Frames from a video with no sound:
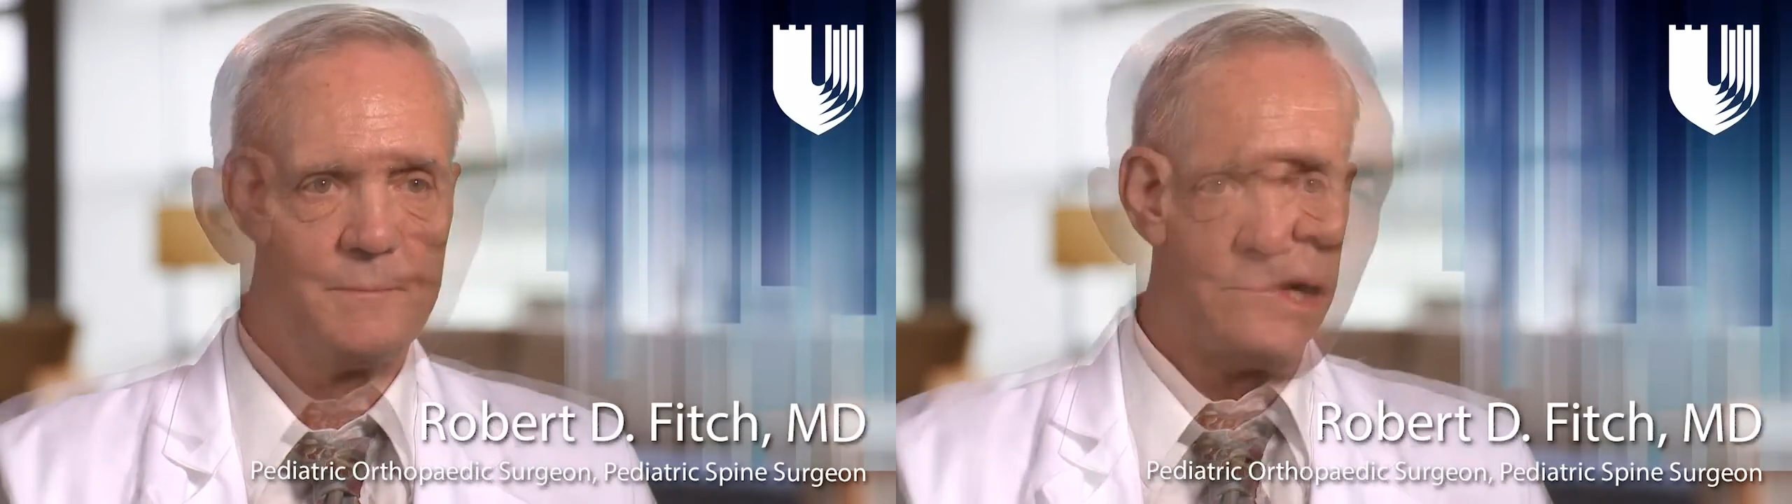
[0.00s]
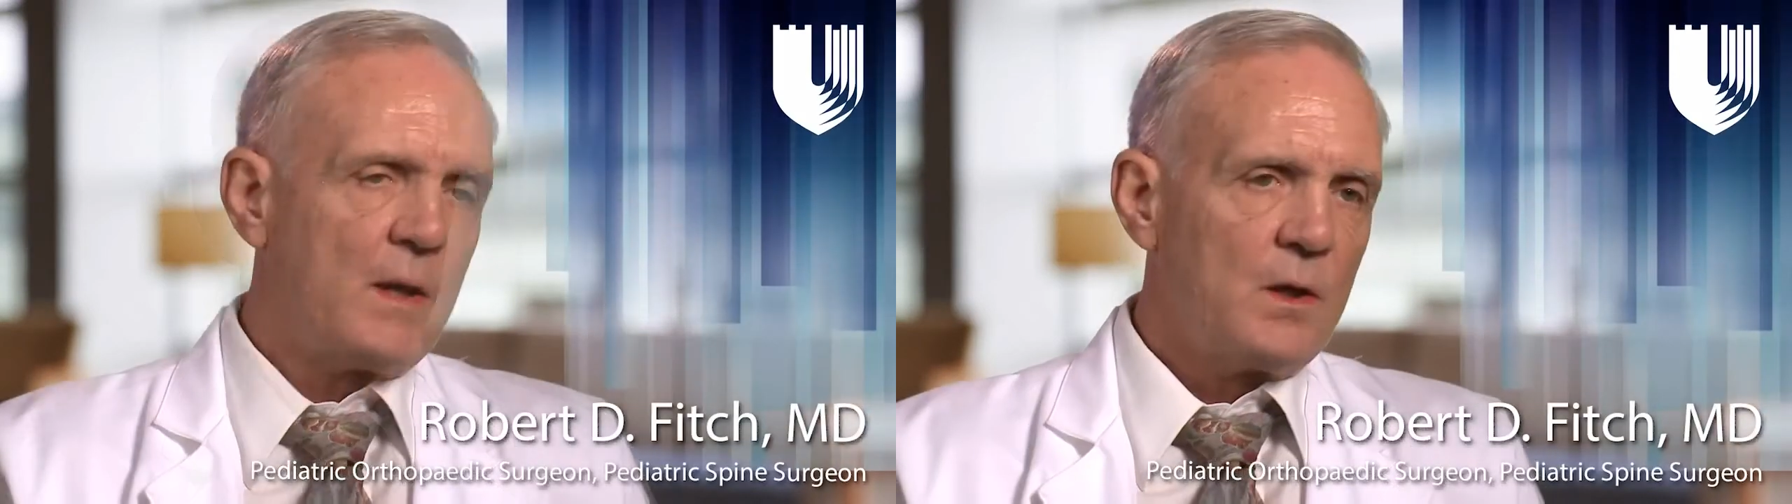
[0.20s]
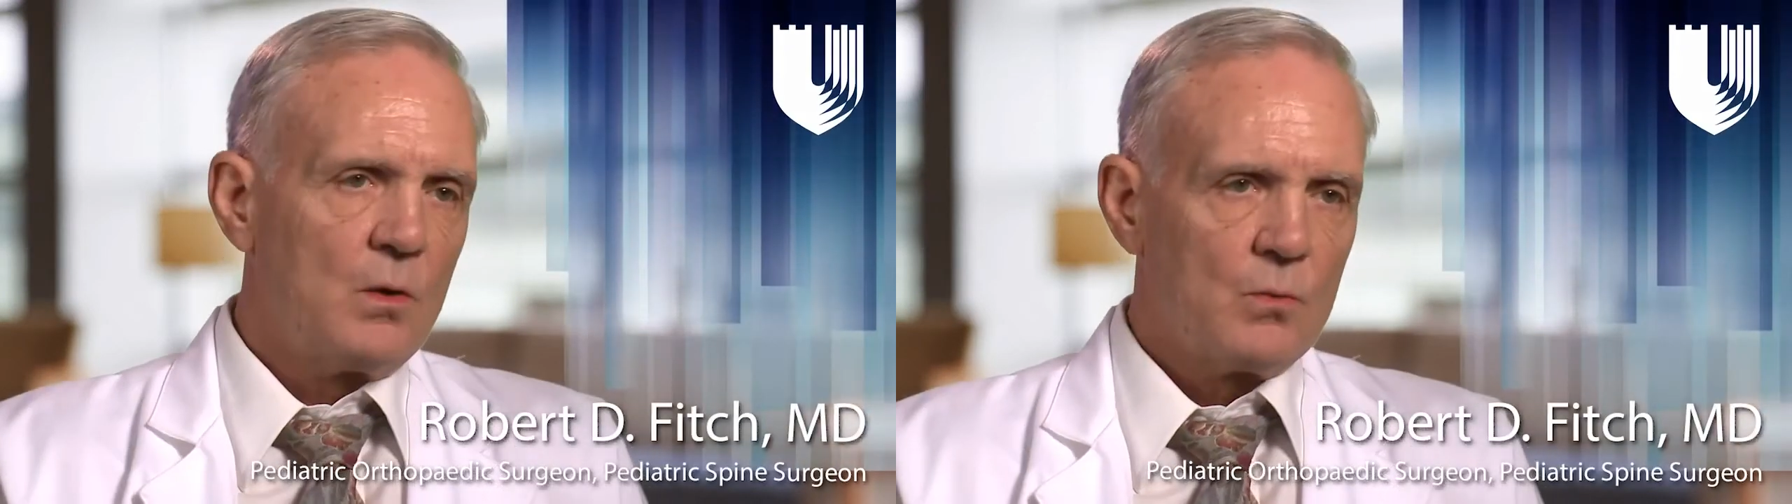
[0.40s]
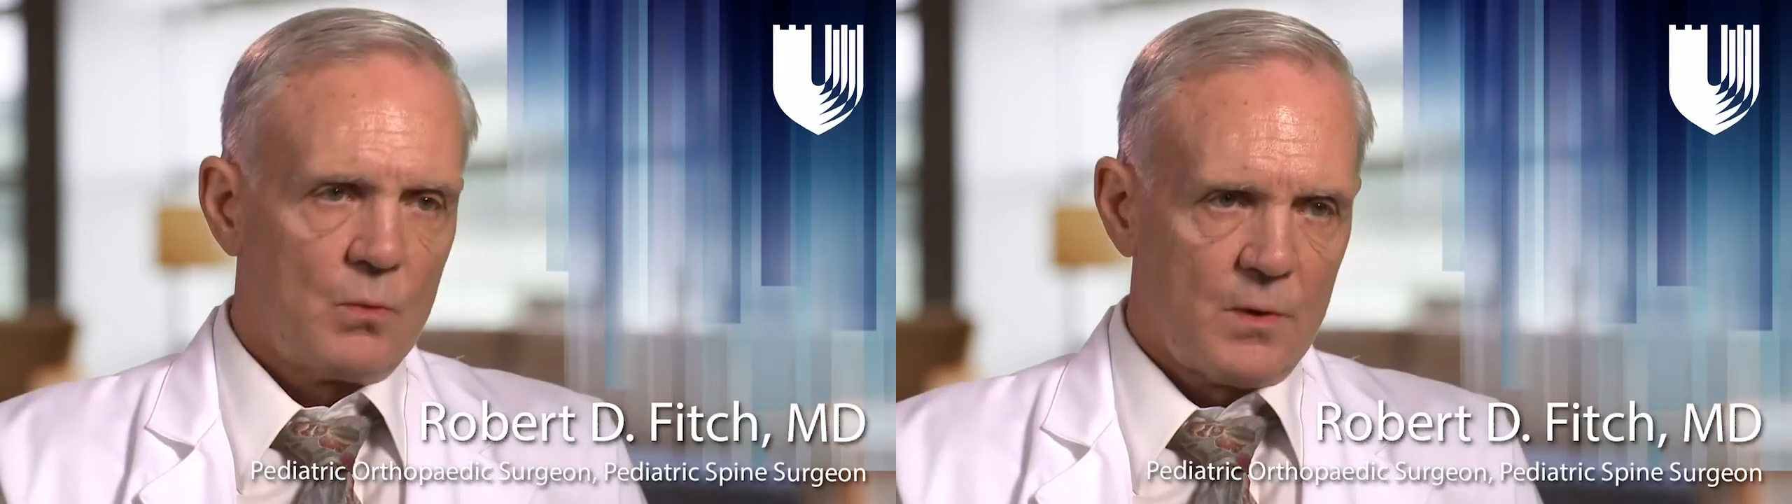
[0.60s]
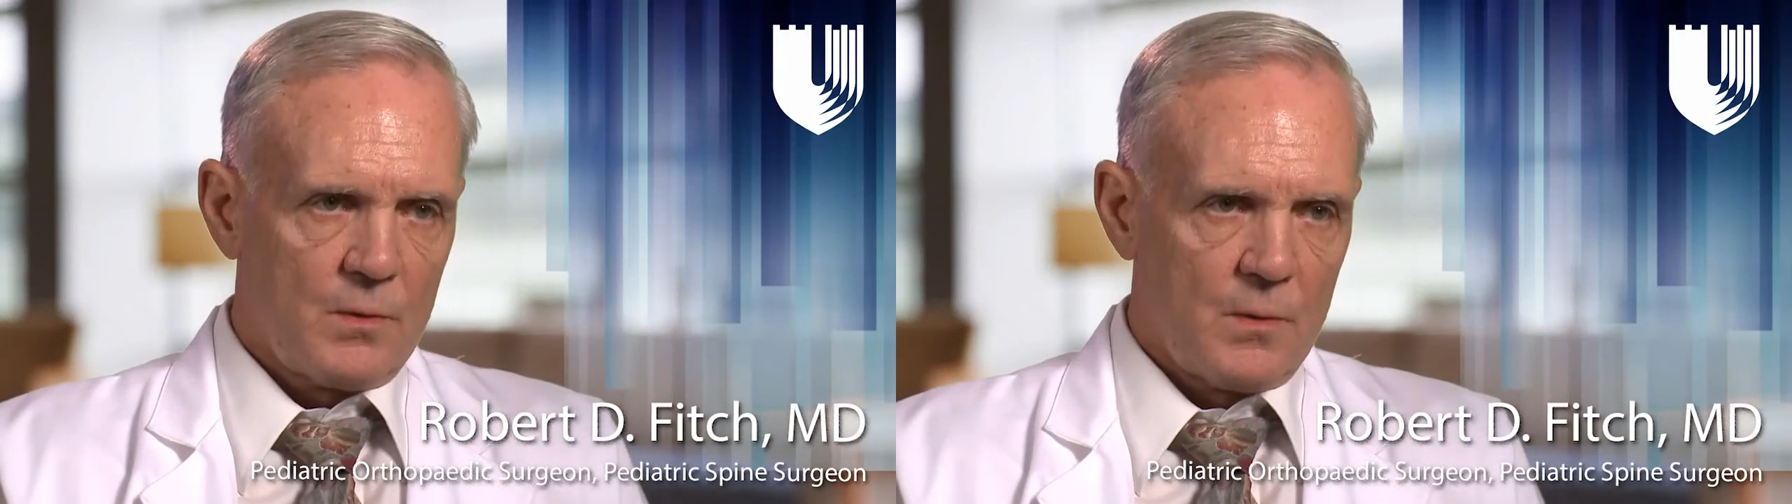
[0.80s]
I deal
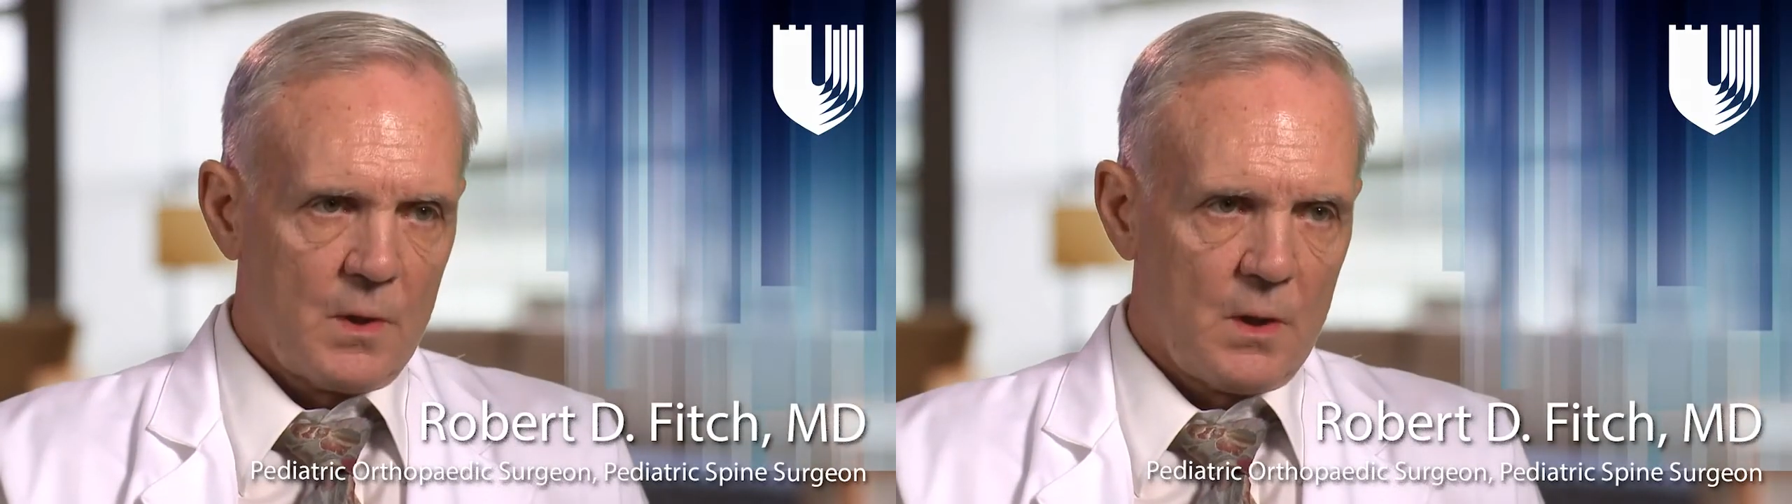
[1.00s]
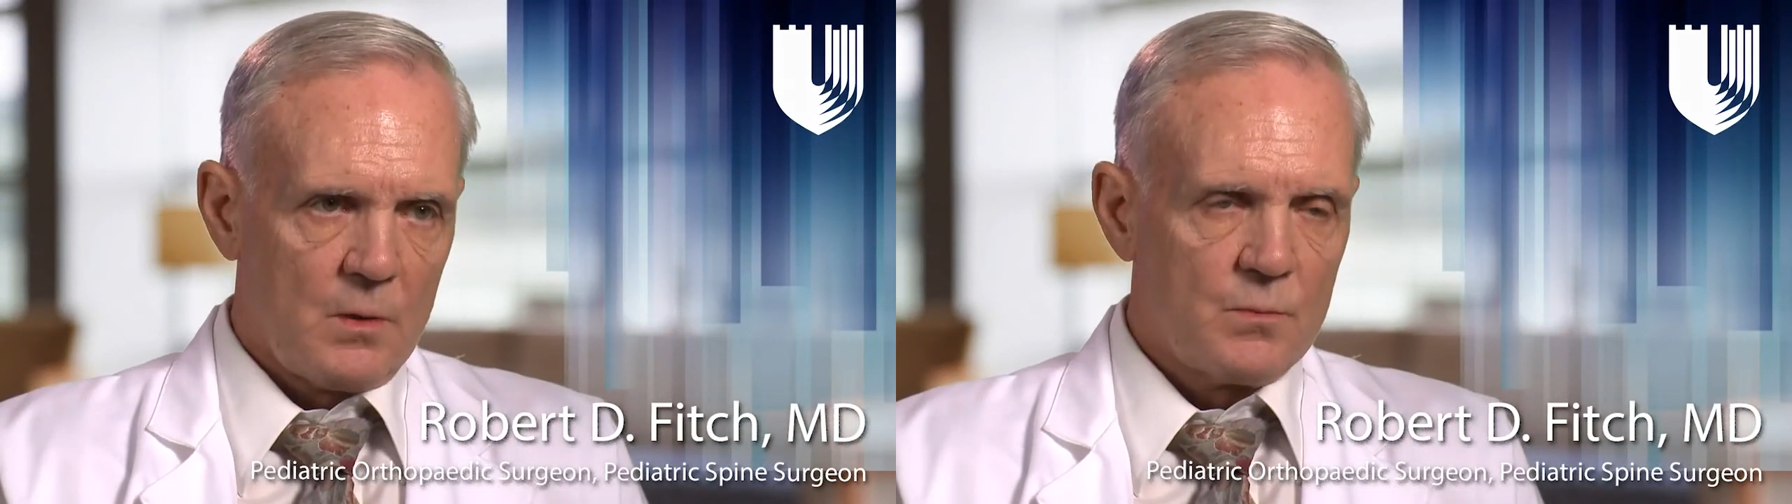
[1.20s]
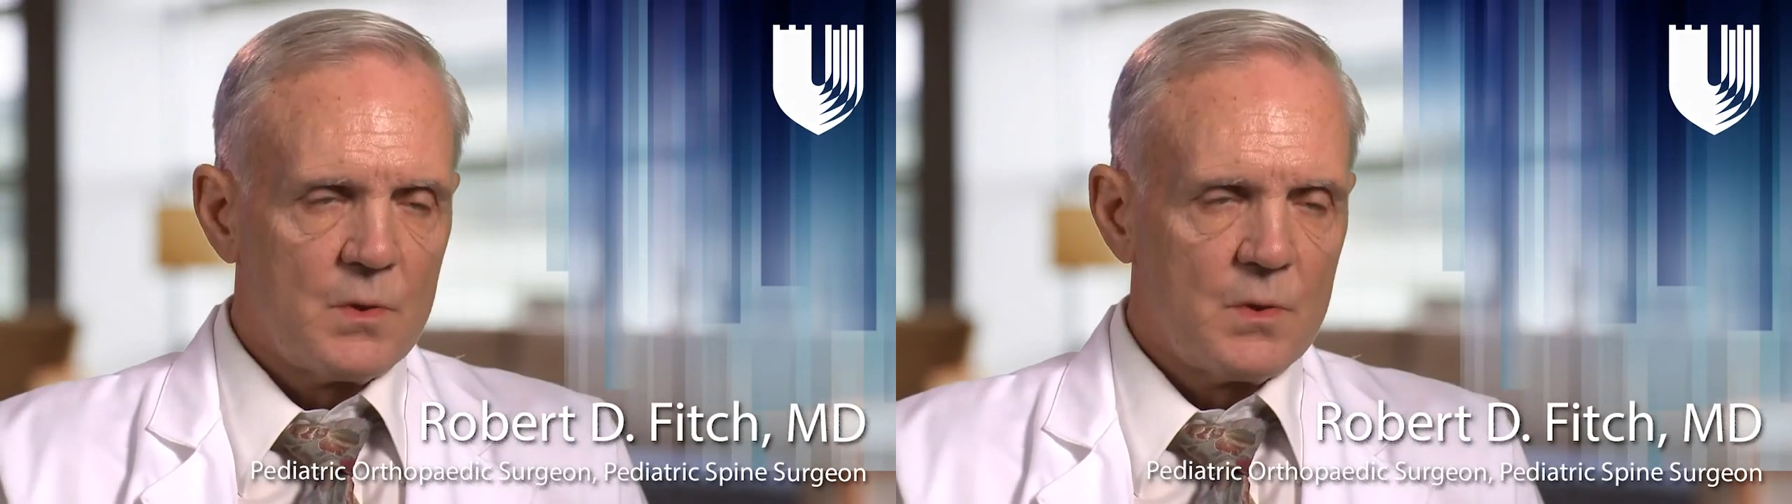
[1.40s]
with the